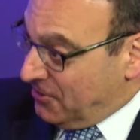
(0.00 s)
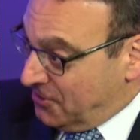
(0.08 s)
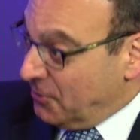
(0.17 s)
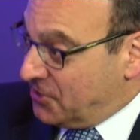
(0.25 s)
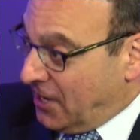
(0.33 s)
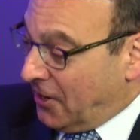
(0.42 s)

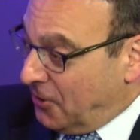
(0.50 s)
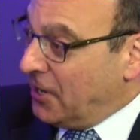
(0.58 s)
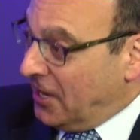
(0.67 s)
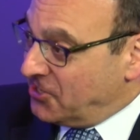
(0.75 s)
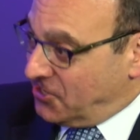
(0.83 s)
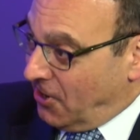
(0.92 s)
so it's got a good
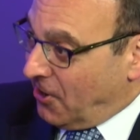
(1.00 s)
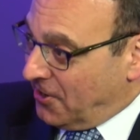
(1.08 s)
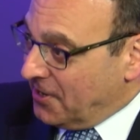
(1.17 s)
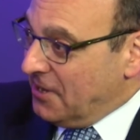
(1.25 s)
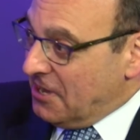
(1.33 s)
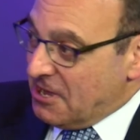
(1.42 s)
head start.
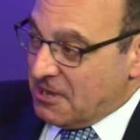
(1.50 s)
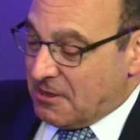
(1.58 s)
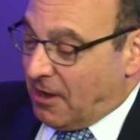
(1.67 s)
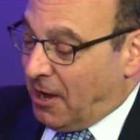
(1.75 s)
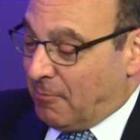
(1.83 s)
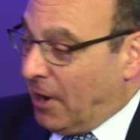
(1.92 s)

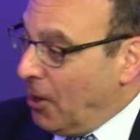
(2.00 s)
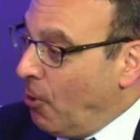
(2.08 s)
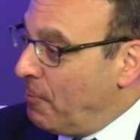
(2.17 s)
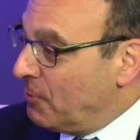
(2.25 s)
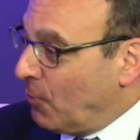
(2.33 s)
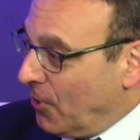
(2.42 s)
I
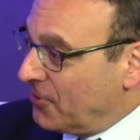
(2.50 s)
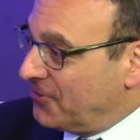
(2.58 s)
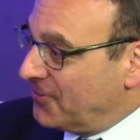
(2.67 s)
hope it works.